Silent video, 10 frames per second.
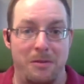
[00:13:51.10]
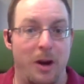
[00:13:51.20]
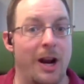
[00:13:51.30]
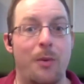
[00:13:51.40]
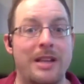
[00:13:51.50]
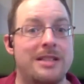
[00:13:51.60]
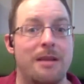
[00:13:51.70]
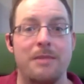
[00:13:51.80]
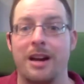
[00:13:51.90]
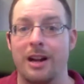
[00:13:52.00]
going to win
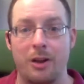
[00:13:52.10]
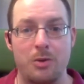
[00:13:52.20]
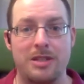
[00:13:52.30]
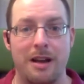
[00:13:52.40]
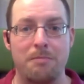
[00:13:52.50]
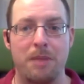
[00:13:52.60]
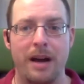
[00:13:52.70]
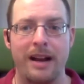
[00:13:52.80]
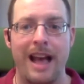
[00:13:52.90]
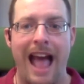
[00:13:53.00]
some, you're going to lose some,
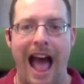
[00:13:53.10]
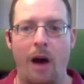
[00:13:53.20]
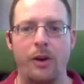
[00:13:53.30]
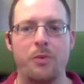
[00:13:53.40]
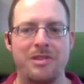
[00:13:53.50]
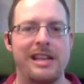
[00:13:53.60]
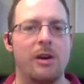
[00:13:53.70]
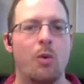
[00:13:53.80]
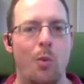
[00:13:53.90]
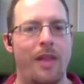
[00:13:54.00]
but how you
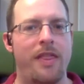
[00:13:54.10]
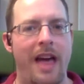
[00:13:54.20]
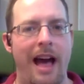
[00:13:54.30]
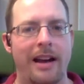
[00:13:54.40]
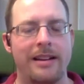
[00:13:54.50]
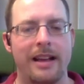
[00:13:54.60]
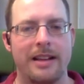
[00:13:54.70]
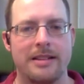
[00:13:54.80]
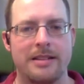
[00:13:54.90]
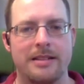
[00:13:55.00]
deal with that
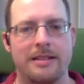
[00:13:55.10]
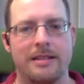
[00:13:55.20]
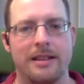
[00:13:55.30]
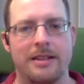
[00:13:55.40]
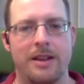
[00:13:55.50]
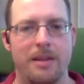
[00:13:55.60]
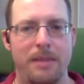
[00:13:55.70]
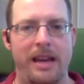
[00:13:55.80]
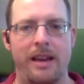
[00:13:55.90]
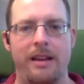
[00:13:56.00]
is going to
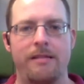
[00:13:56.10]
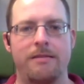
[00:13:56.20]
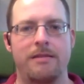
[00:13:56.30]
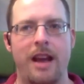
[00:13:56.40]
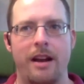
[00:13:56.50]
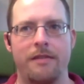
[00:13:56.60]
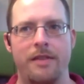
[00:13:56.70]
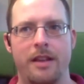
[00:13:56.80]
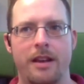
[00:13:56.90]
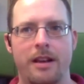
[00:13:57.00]
be kind of